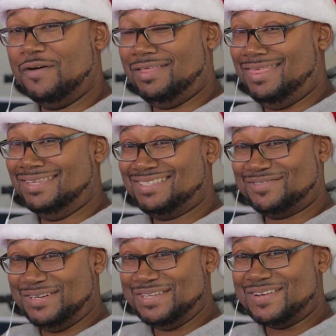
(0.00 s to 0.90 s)
for
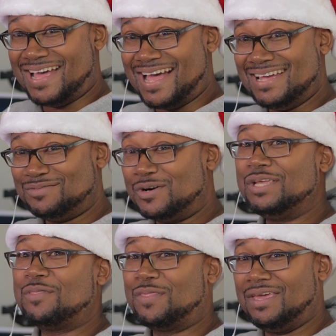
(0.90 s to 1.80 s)
this one, you guys. What
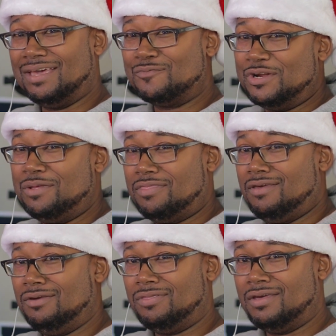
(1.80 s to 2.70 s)
do you think? What do you
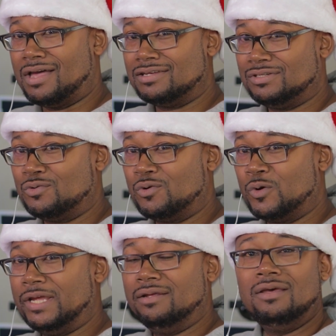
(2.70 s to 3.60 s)
think? You think I should
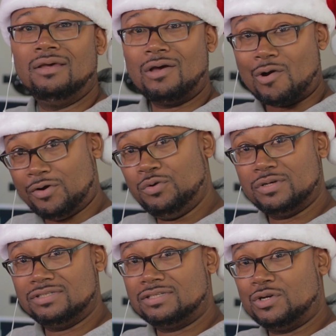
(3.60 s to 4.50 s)
order it? Are you
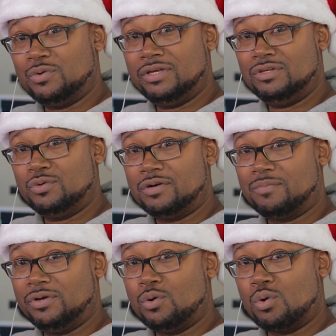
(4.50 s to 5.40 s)
considering doing a
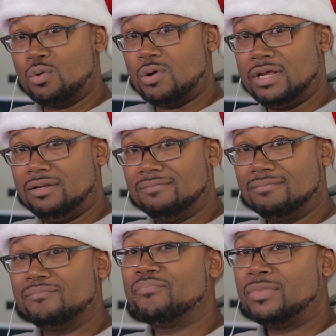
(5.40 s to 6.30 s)
pre-order on it?
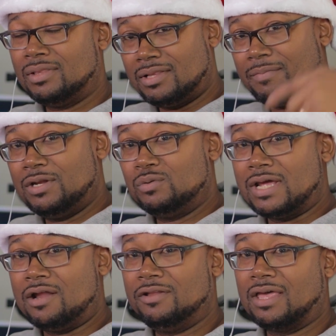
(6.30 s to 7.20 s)
Let me know
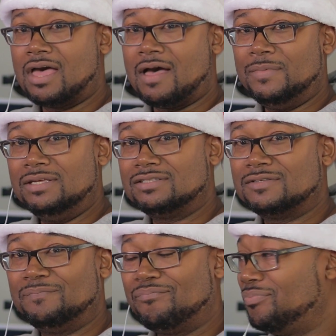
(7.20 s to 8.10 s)
down in the
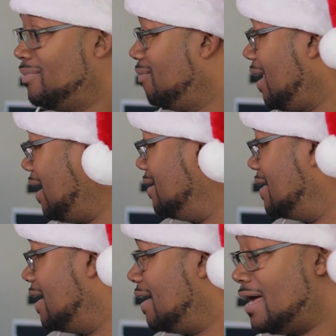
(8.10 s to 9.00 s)
comments.
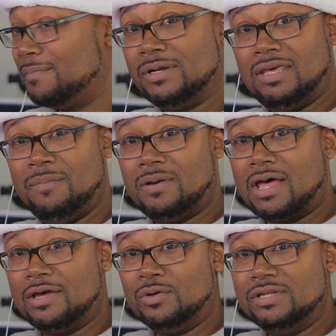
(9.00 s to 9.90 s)
And uh, I'm going to keep an
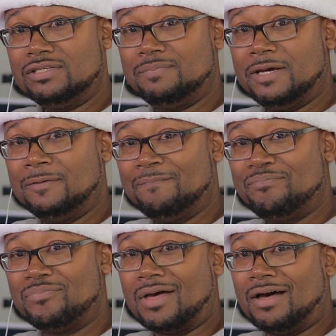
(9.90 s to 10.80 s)
eye on this, man.
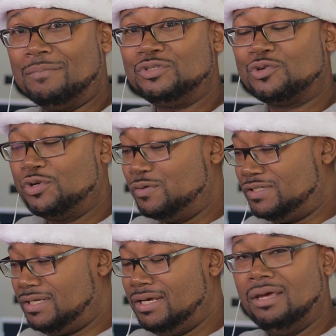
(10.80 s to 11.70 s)
Uh, I'm sure you'll
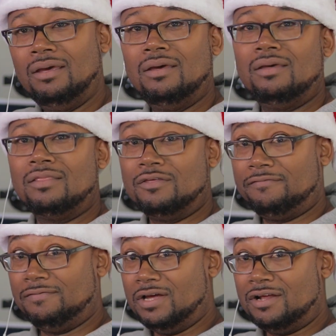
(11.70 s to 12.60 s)
see the
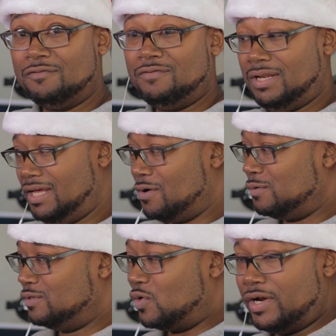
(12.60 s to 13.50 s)
flood of
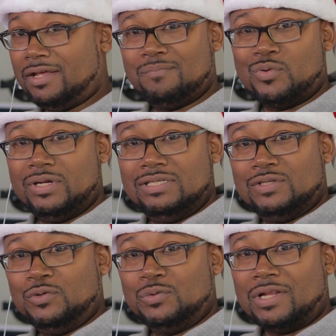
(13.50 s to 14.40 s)
videos on it pretty
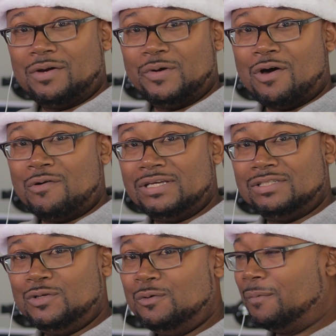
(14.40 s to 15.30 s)
soon, like we
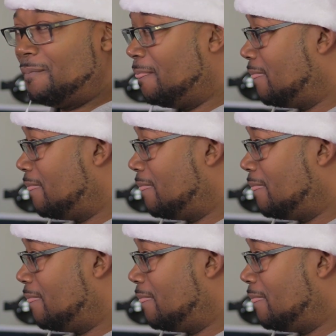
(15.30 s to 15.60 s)
always do.